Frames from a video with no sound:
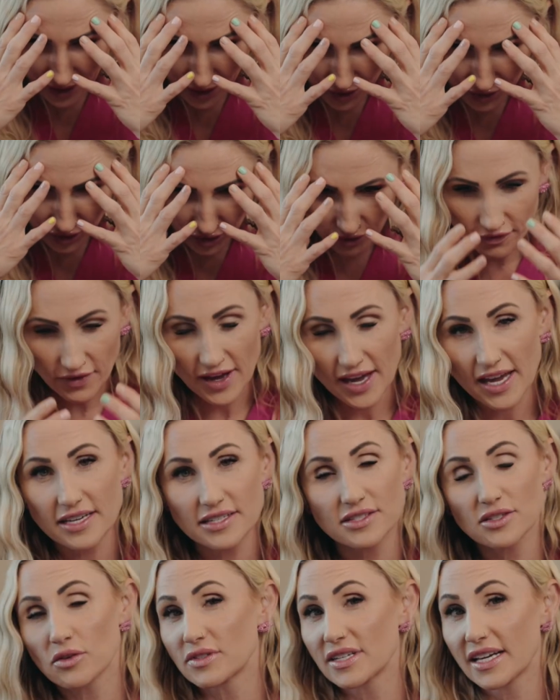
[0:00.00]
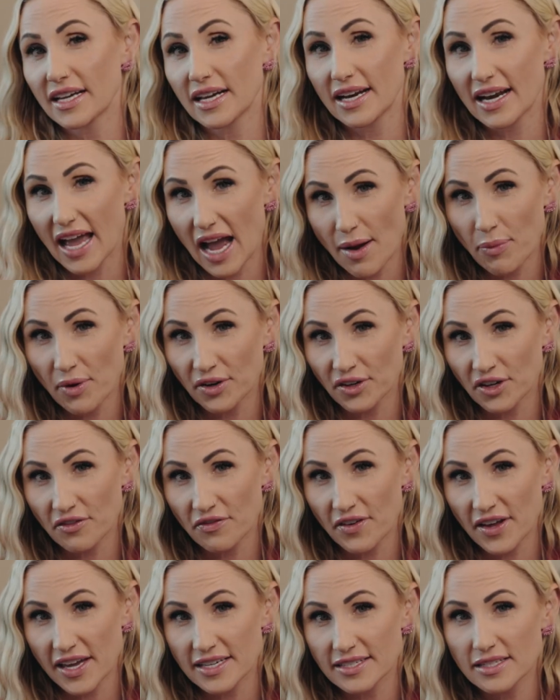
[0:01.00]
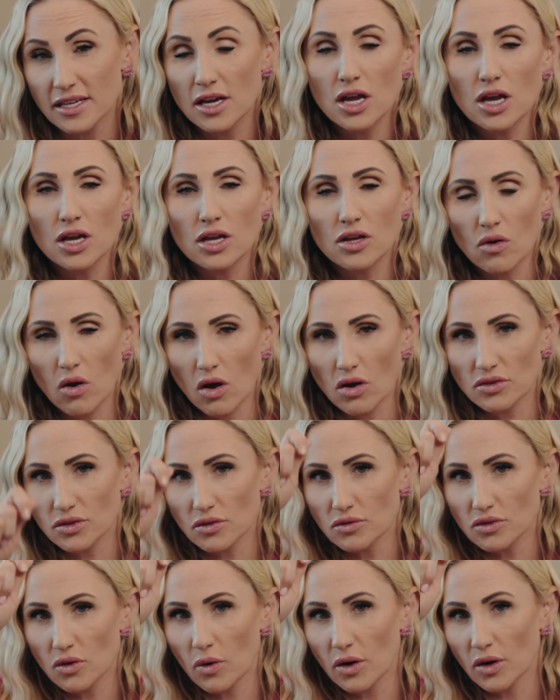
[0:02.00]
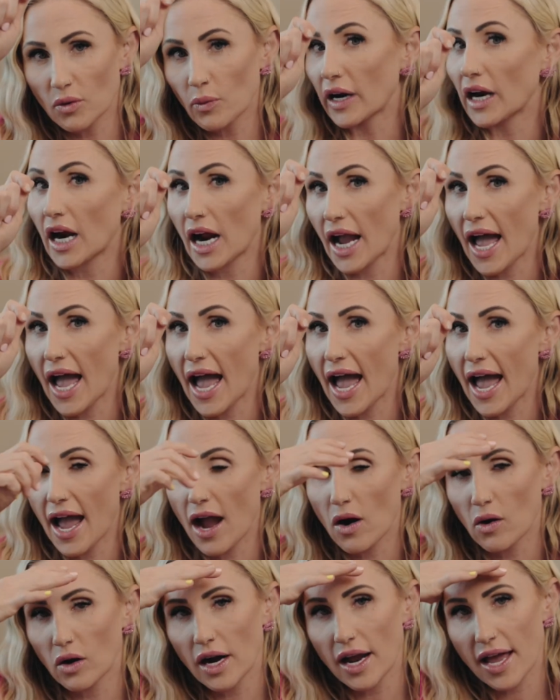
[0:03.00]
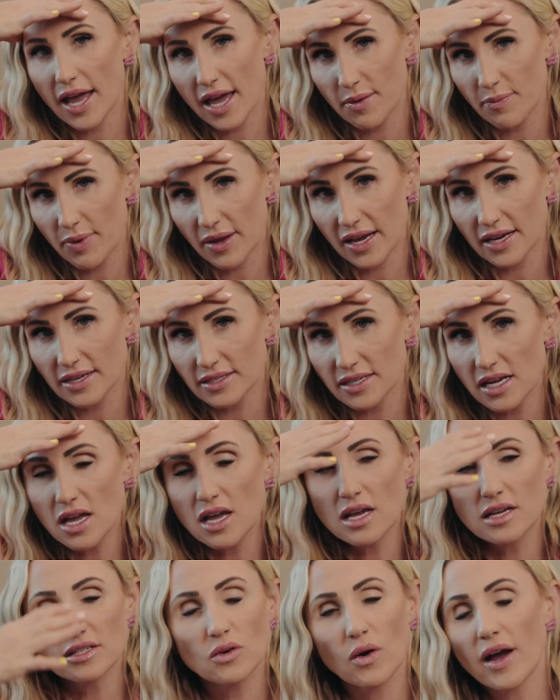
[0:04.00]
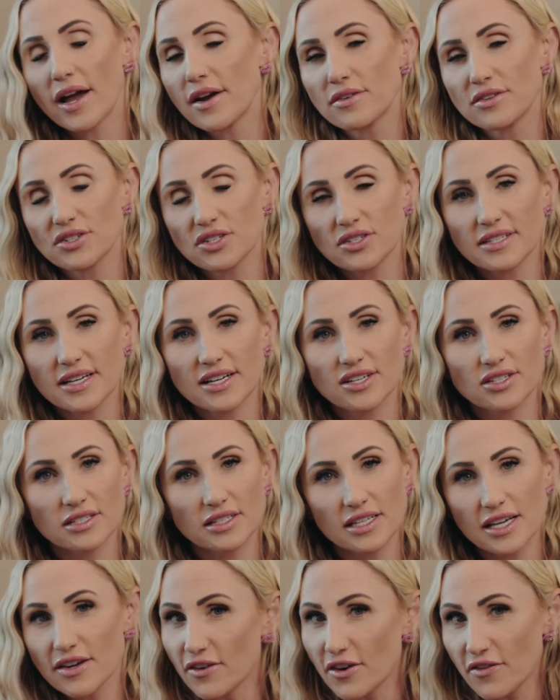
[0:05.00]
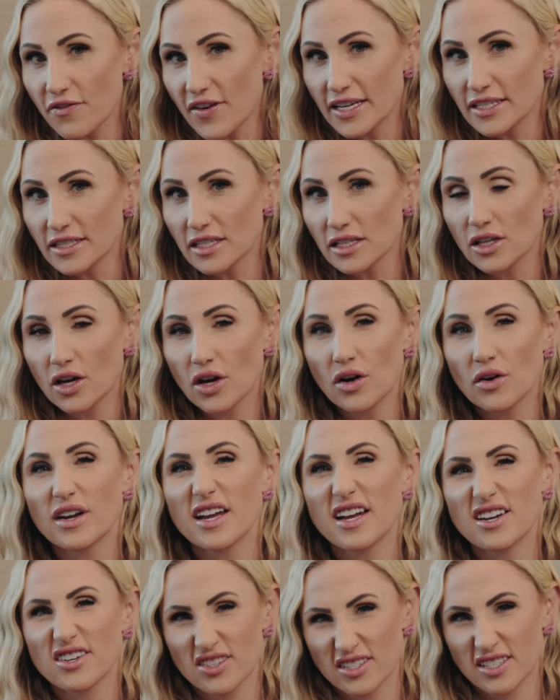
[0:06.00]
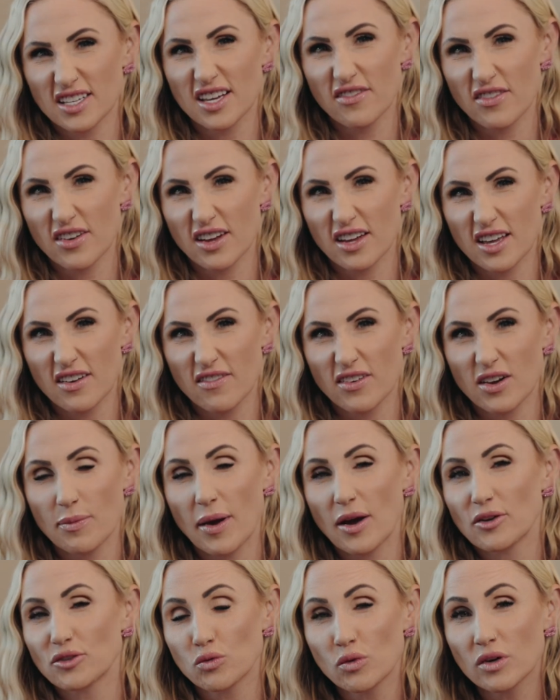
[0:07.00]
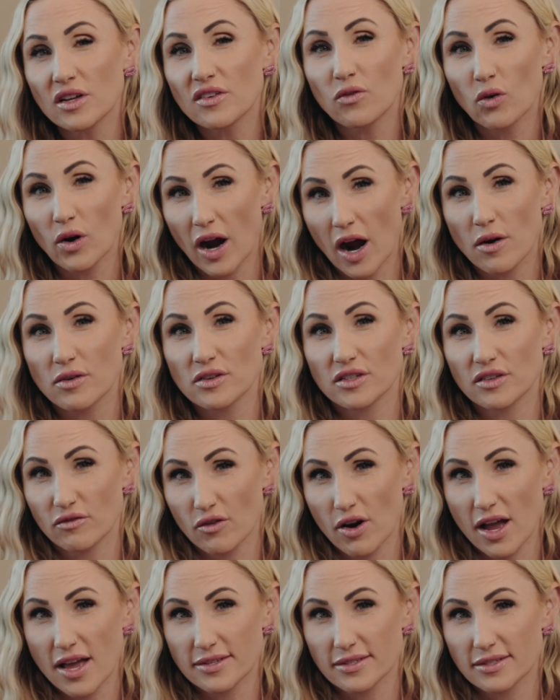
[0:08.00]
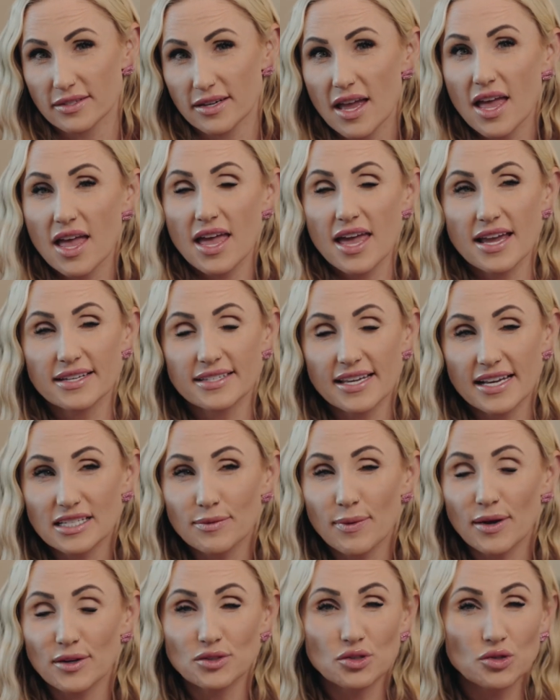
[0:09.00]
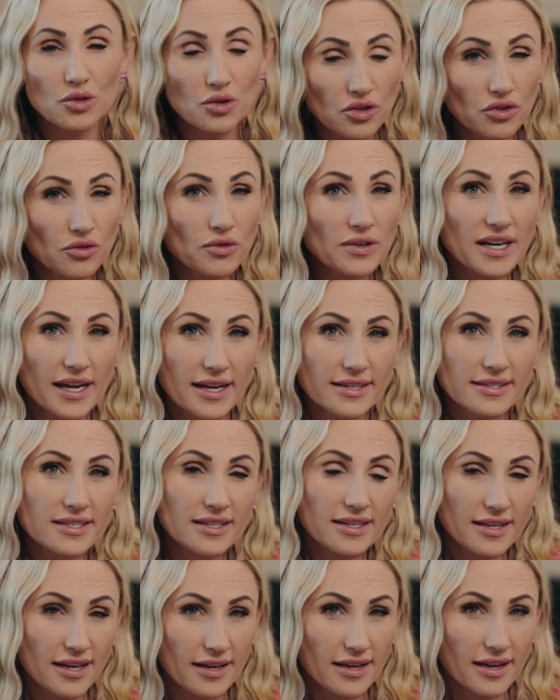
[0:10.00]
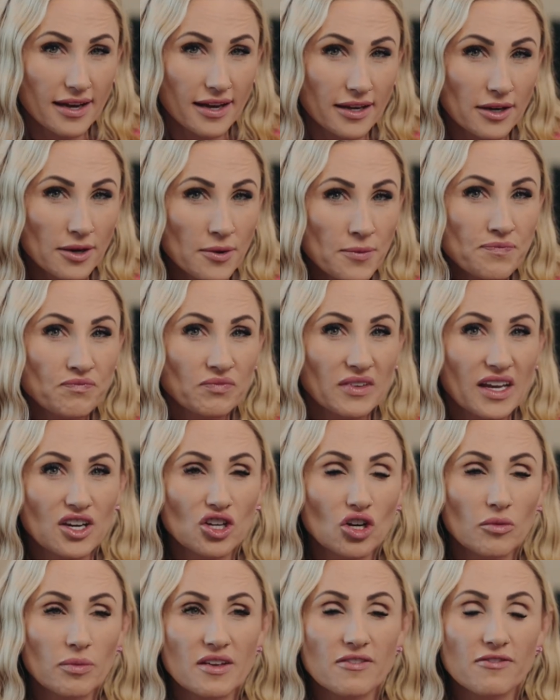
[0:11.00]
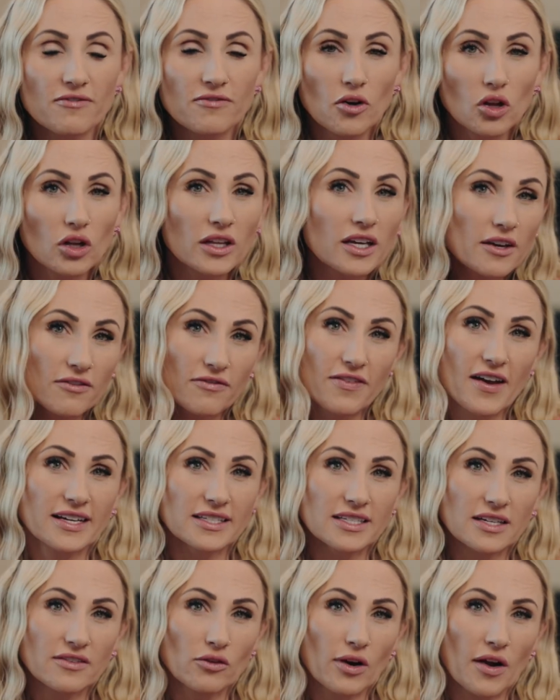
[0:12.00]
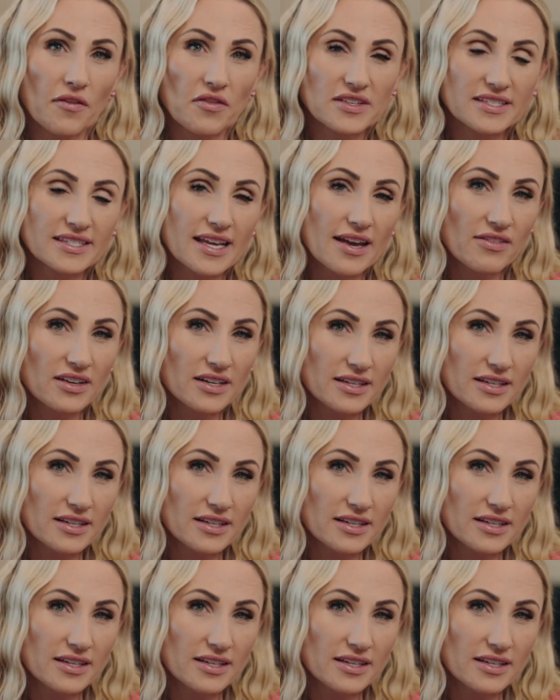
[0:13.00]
it on your face. Don't take a nap on your face. You also don't want to wear a hat or a headband. So I always just say, just leave your face alone and just give it about 24 hours of rest. It takes about 2 to 3 days to kick in, and you'll be fully effective around the 7